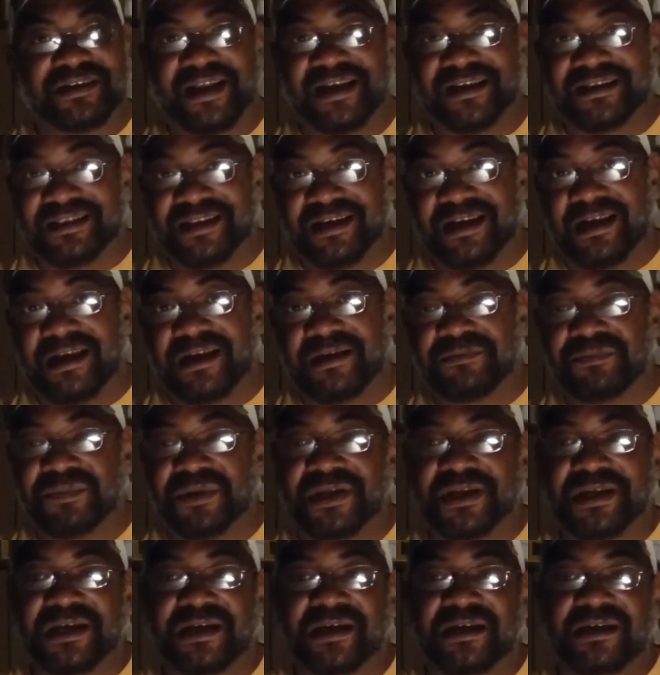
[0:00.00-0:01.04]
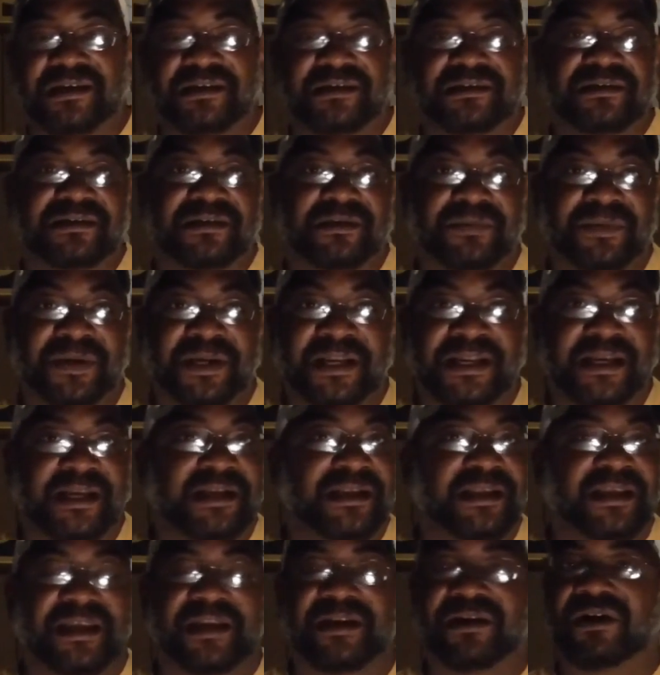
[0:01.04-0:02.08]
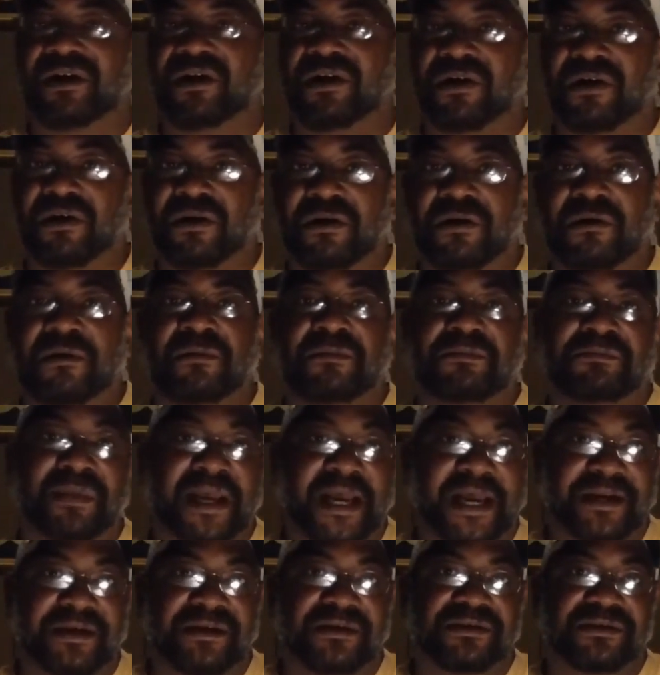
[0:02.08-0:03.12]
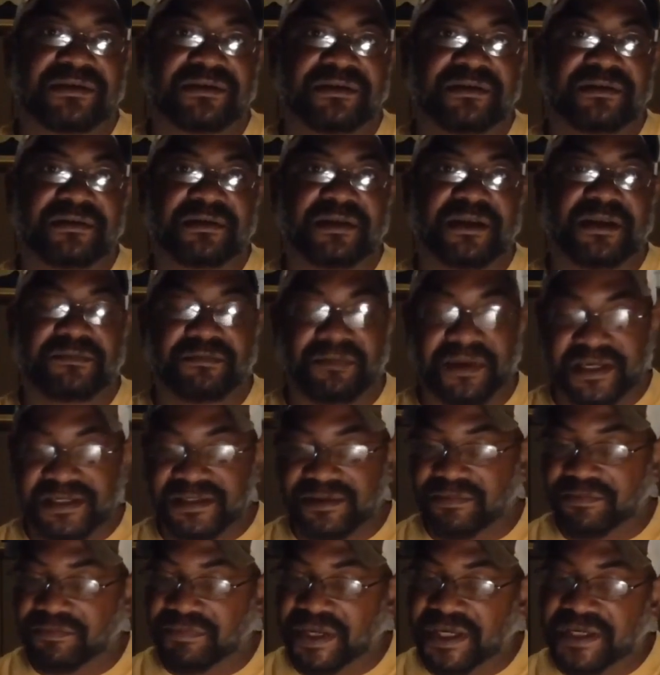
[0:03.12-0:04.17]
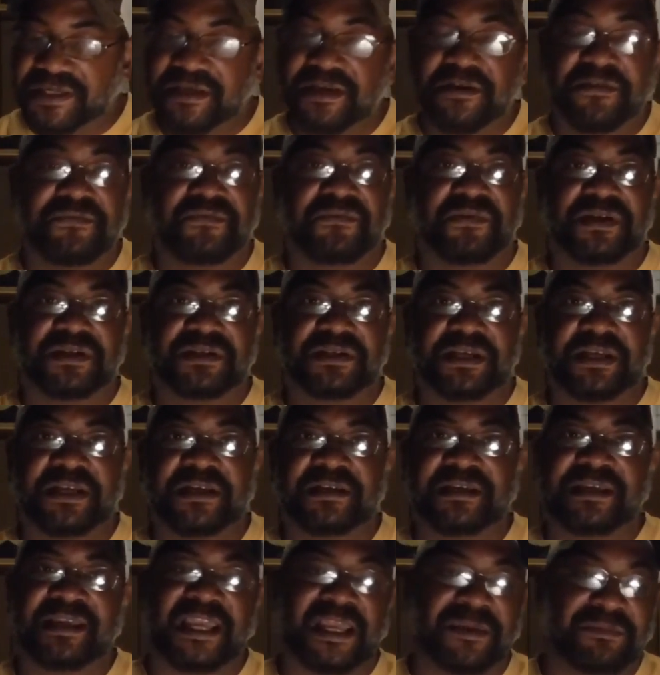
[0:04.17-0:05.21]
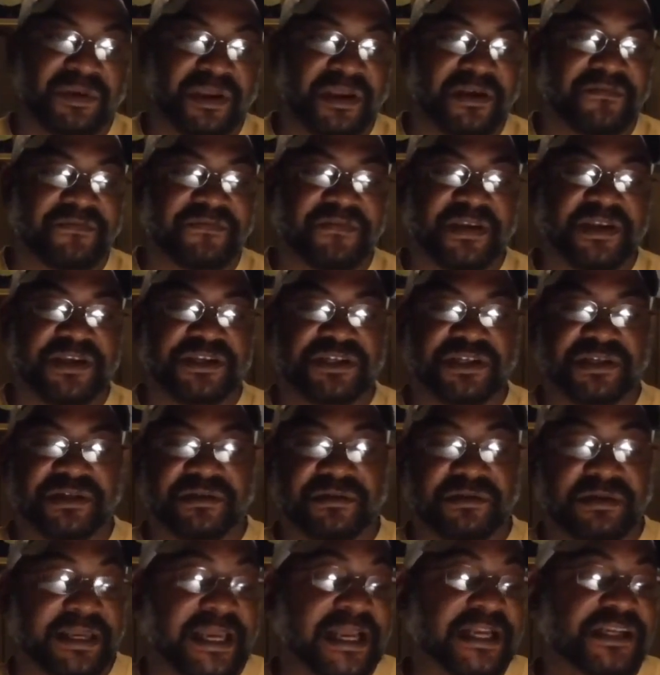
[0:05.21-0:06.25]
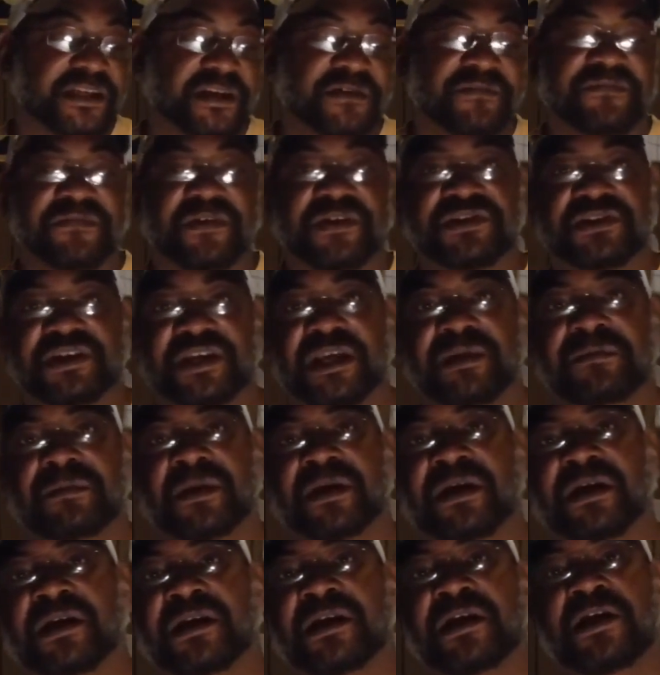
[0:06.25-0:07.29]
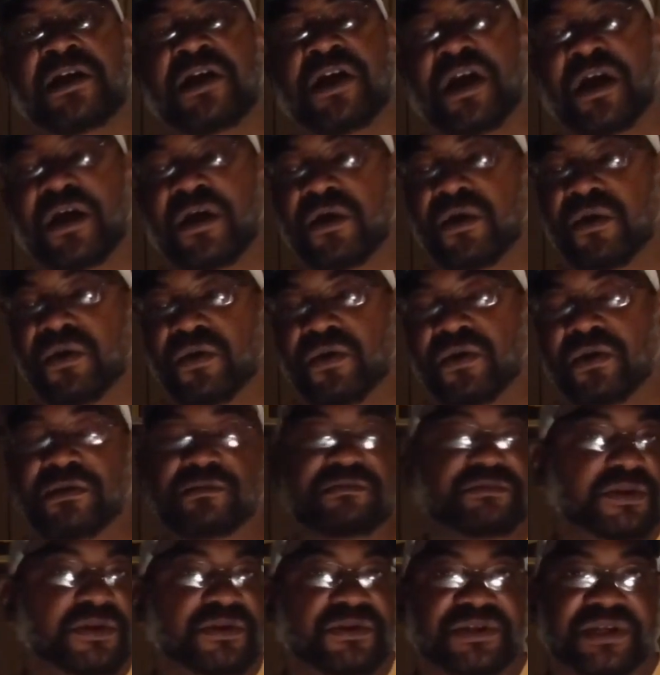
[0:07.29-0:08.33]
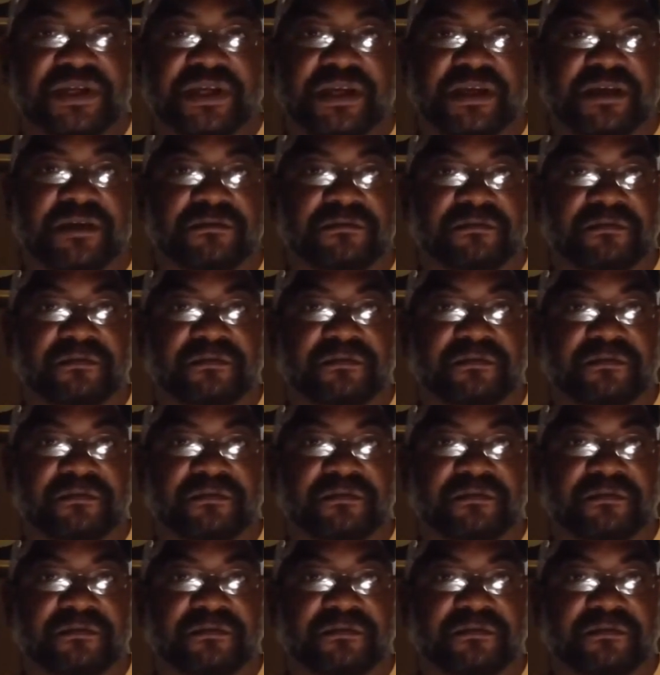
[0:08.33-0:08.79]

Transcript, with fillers: like that, because I mean, it, it all matters. It makes a big difference in keeping a fish, and catching a fish, keeping it, or losing it.